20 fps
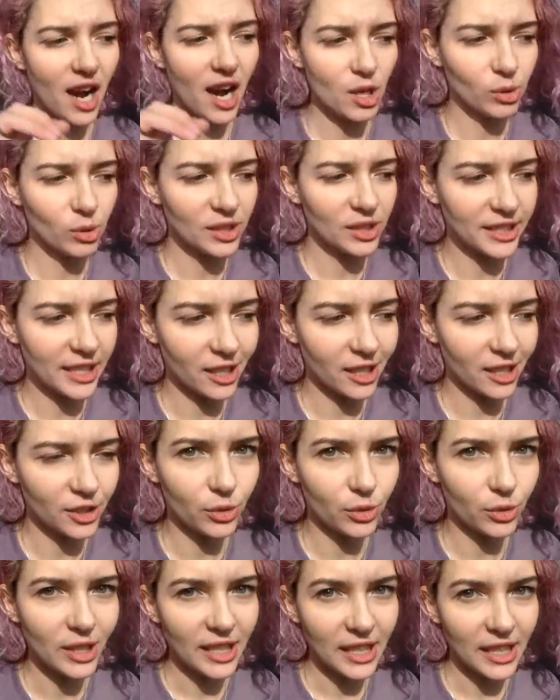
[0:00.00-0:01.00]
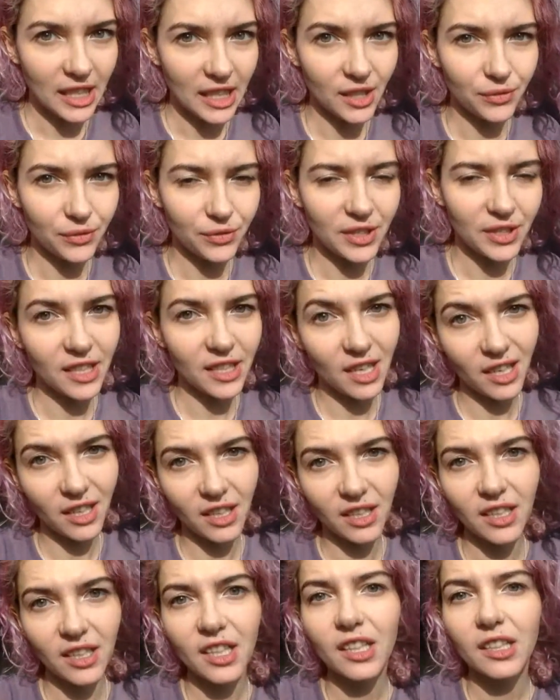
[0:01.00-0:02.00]
I will tell you if they
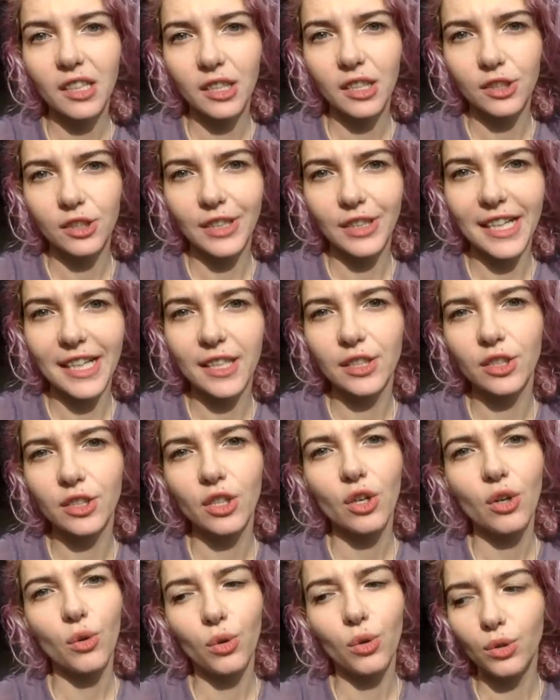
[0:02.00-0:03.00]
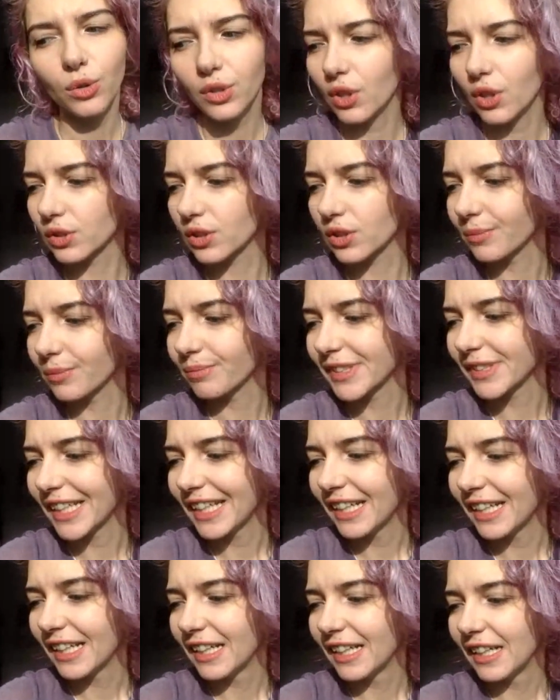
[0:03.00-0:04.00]
are correct or not.
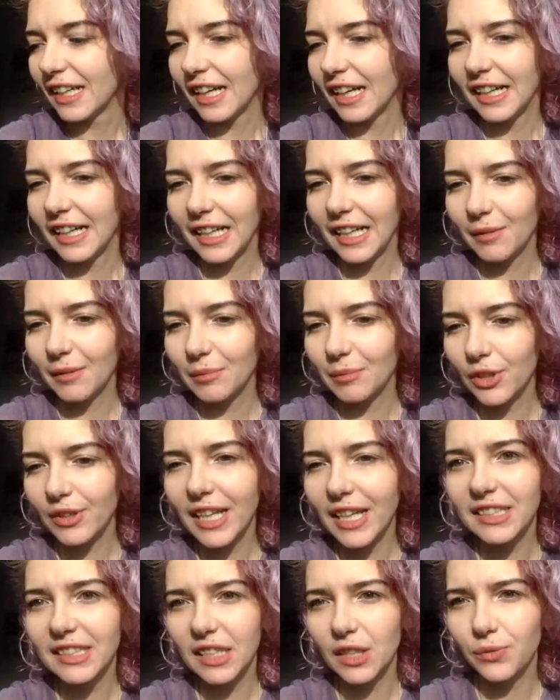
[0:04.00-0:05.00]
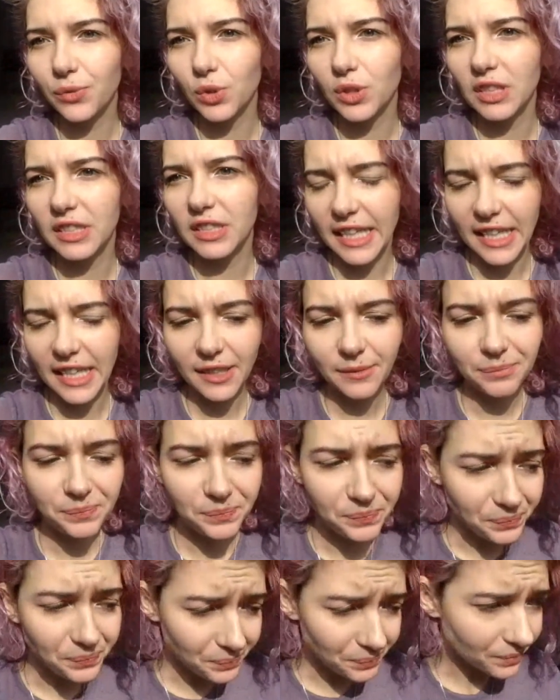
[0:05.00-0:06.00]
So that's it for today.
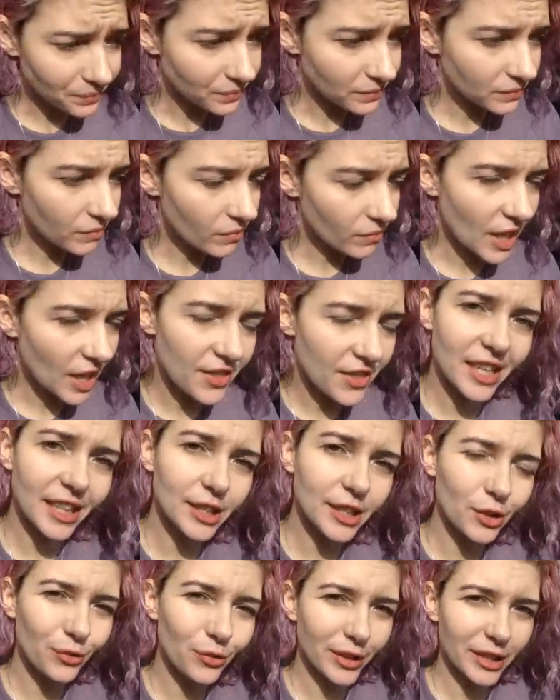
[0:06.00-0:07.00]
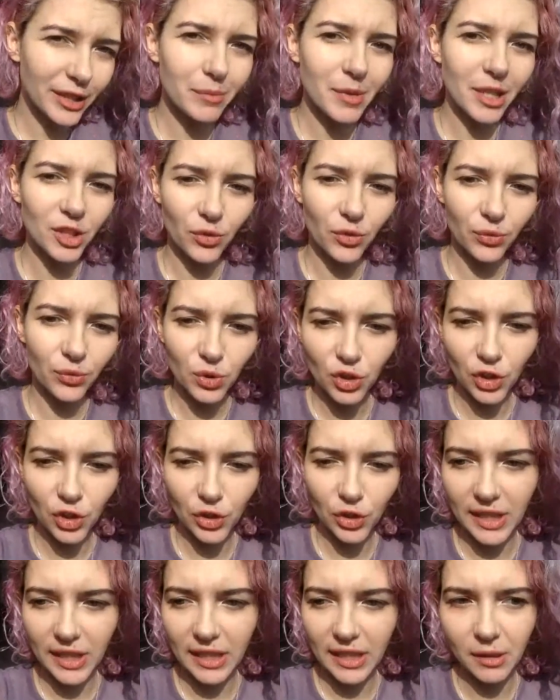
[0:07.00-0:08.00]
Thank you very much for
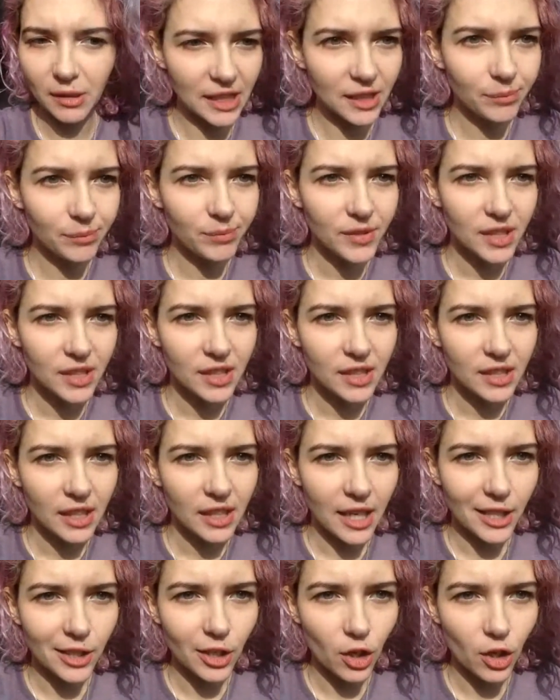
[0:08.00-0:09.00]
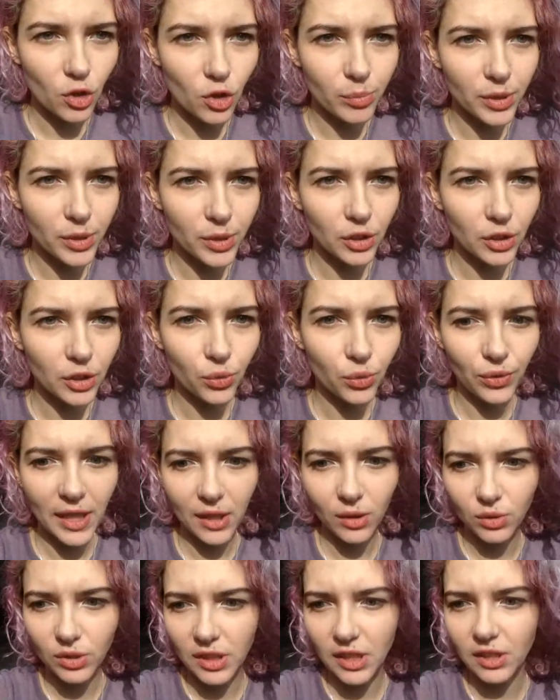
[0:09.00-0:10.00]
joining me. I hope you
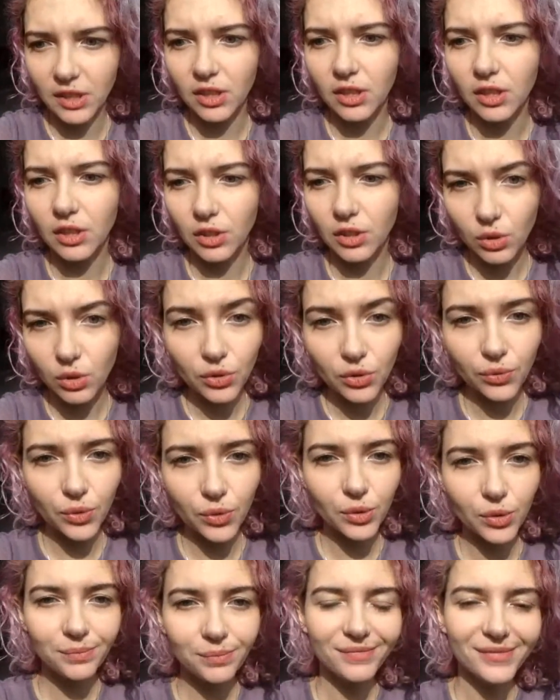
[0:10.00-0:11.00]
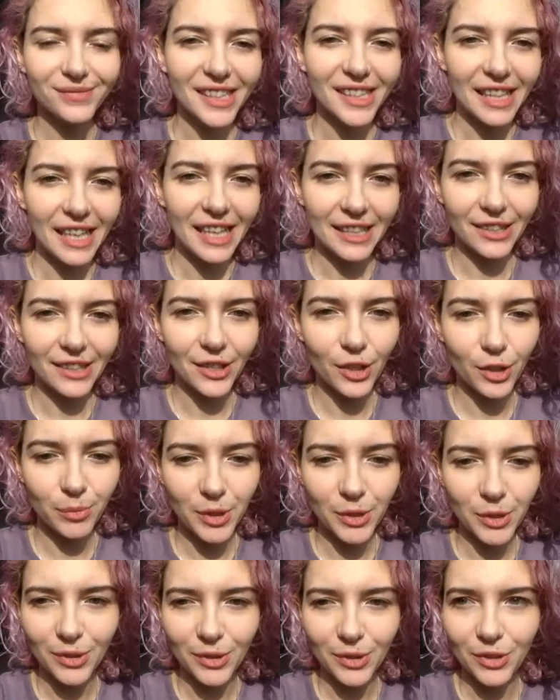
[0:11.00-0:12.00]
found it useful, and I
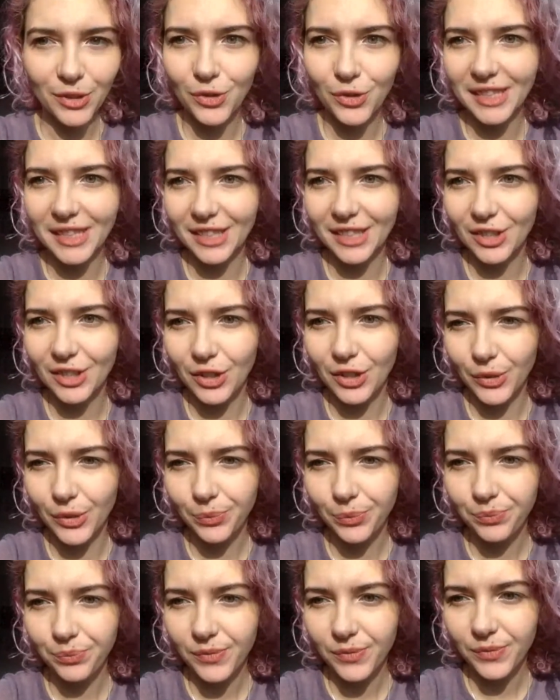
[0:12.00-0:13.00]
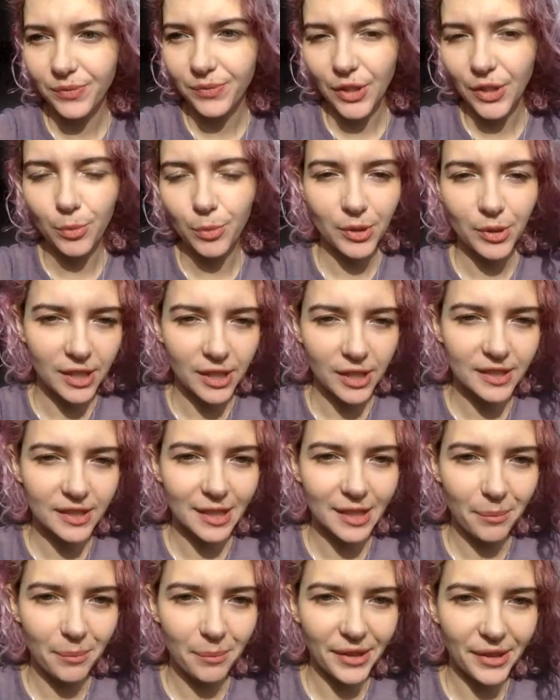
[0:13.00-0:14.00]
hope you enjoyed it too. Hope you learned
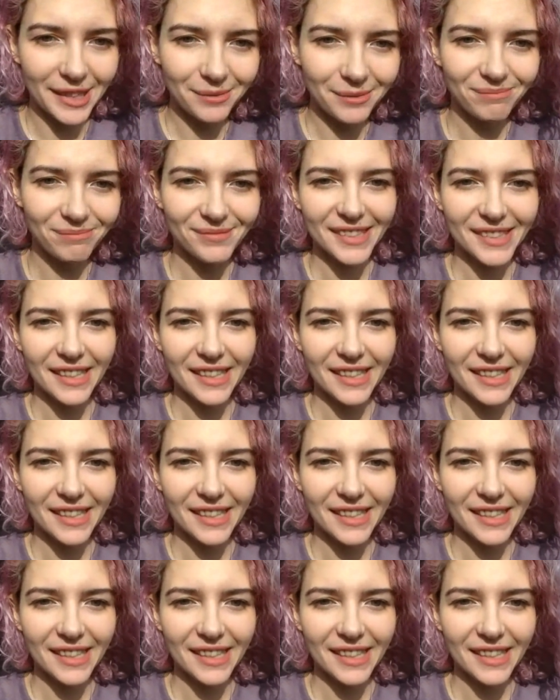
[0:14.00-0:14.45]
something.